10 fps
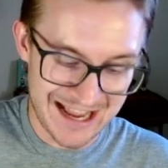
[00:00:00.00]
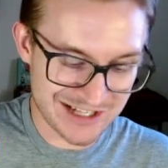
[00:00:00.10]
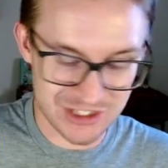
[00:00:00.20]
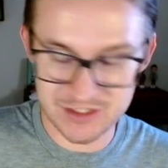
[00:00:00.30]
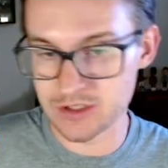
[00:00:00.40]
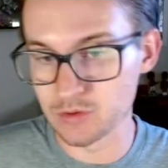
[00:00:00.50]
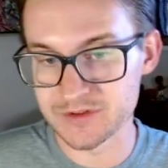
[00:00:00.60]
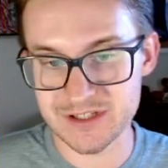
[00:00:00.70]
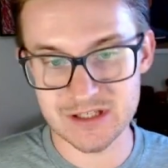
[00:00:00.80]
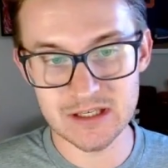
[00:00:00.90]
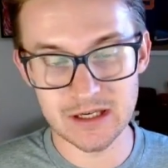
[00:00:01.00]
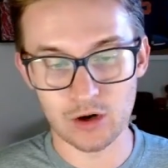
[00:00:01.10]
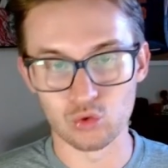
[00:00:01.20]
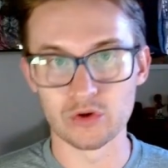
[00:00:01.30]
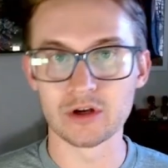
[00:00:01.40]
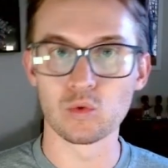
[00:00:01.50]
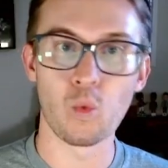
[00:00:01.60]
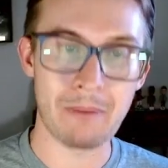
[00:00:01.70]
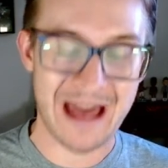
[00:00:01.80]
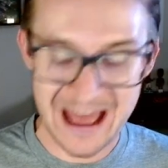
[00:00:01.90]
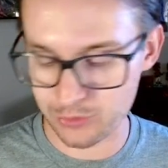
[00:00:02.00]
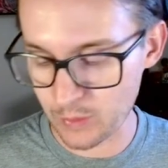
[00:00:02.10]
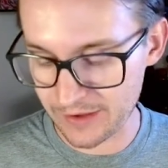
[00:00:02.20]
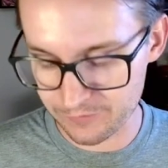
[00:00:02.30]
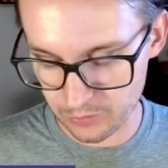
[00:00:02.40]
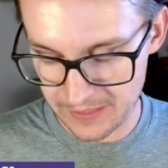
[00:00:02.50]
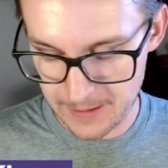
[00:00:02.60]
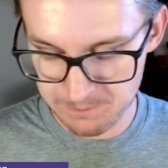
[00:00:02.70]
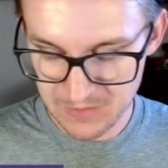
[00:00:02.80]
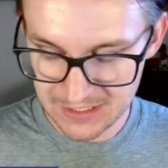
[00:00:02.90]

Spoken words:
I just don't see a real pathway for them